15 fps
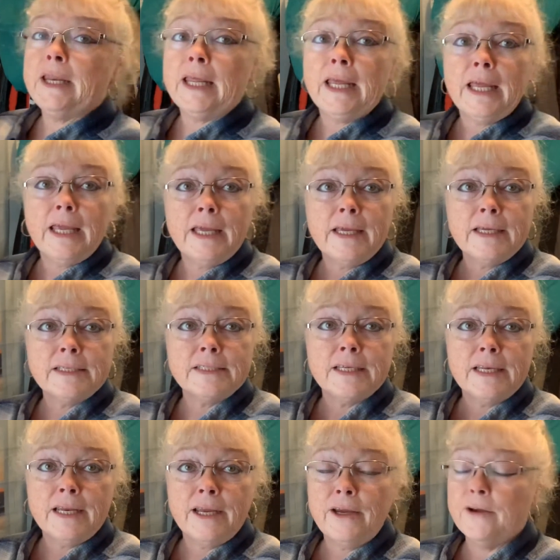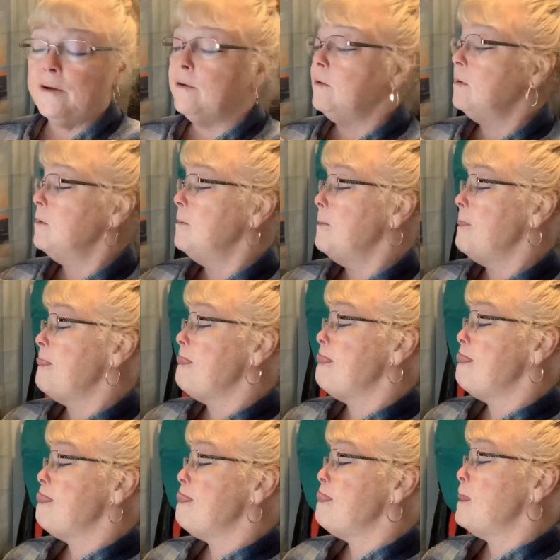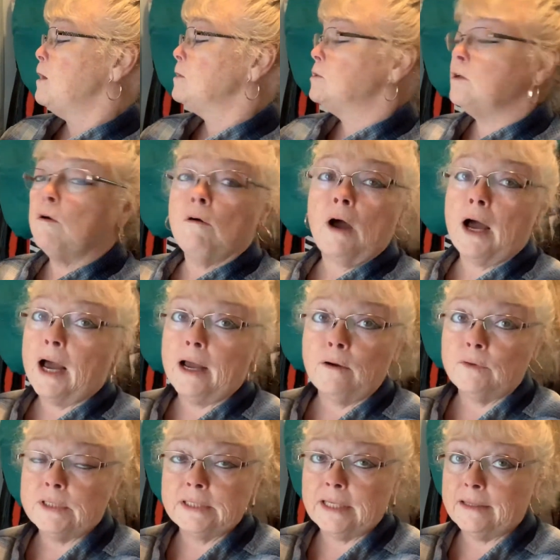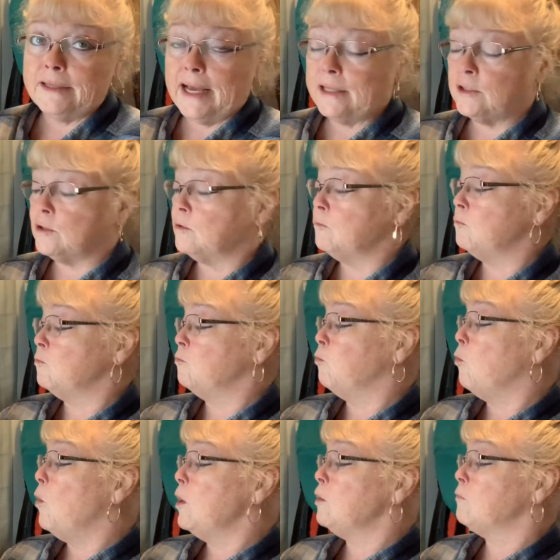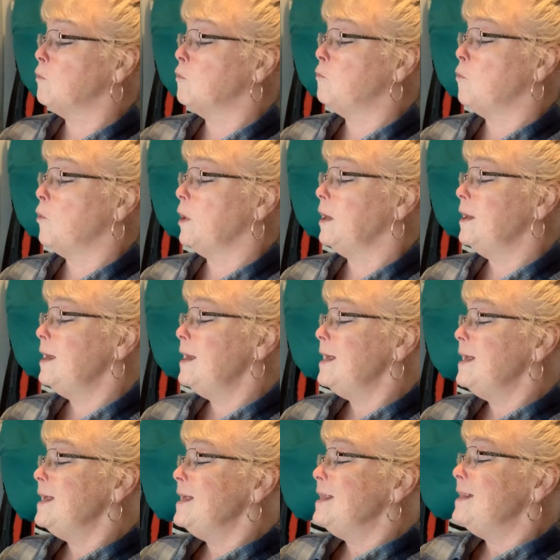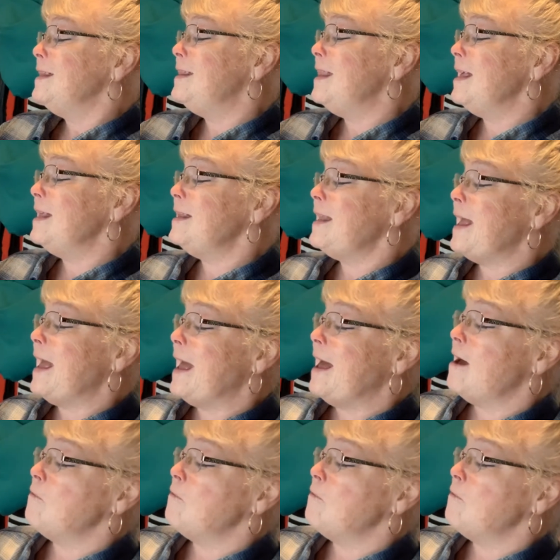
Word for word: E is in here. So I always think that's wonderful for you. Then they have